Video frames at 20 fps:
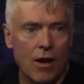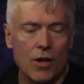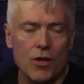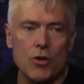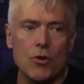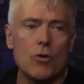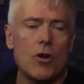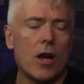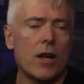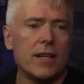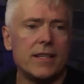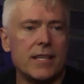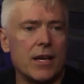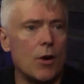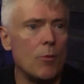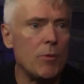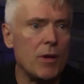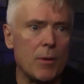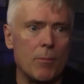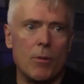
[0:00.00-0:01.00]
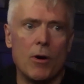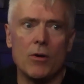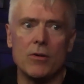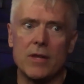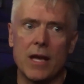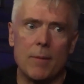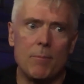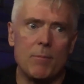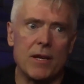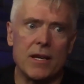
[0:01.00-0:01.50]
You got to tell me about
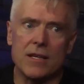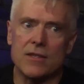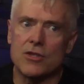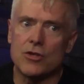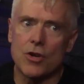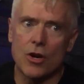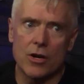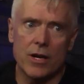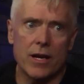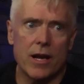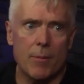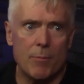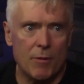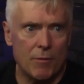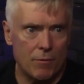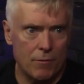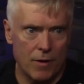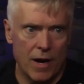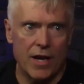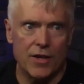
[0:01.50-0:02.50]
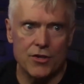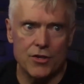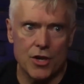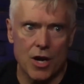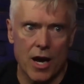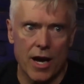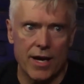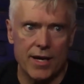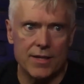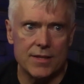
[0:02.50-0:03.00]
that because starting up a
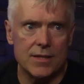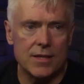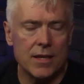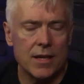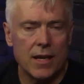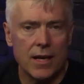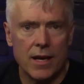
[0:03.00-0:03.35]
franchise